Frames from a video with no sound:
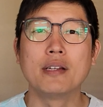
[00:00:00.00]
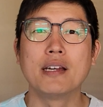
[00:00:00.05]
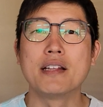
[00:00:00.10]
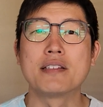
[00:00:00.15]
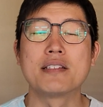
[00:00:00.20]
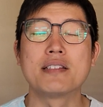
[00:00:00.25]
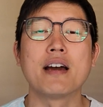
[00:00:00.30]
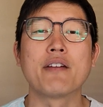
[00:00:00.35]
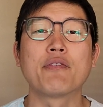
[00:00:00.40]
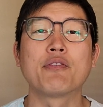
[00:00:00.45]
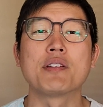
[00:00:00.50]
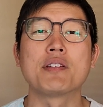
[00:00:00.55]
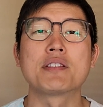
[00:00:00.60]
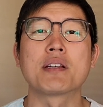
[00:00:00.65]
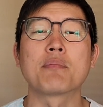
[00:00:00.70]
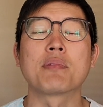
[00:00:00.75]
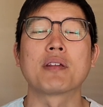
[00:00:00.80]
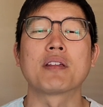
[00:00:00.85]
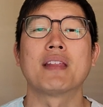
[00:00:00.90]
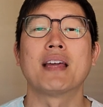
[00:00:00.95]
it's definitely
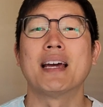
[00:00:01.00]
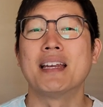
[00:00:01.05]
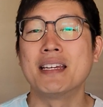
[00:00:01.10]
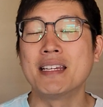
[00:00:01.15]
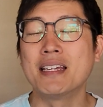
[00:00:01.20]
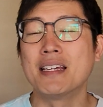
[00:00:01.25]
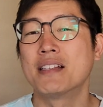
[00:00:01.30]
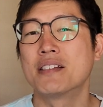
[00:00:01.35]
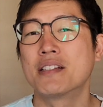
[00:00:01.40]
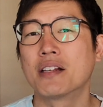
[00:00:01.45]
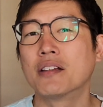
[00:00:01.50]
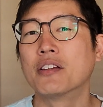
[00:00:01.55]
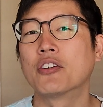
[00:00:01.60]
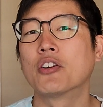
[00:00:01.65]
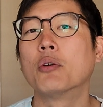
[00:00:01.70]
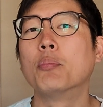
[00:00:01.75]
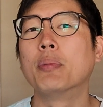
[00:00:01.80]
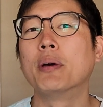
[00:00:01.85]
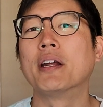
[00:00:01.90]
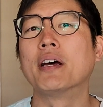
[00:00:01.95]
something that needs a
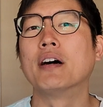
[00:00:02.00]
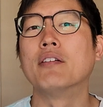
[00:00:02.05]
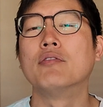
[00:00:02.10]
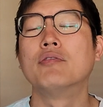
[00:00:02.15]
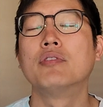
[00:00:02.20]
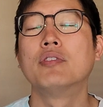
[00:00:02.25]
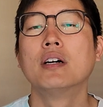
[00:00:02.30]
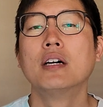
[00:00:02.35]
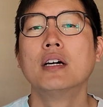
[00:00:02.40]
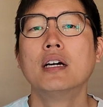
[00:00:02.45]
little bit of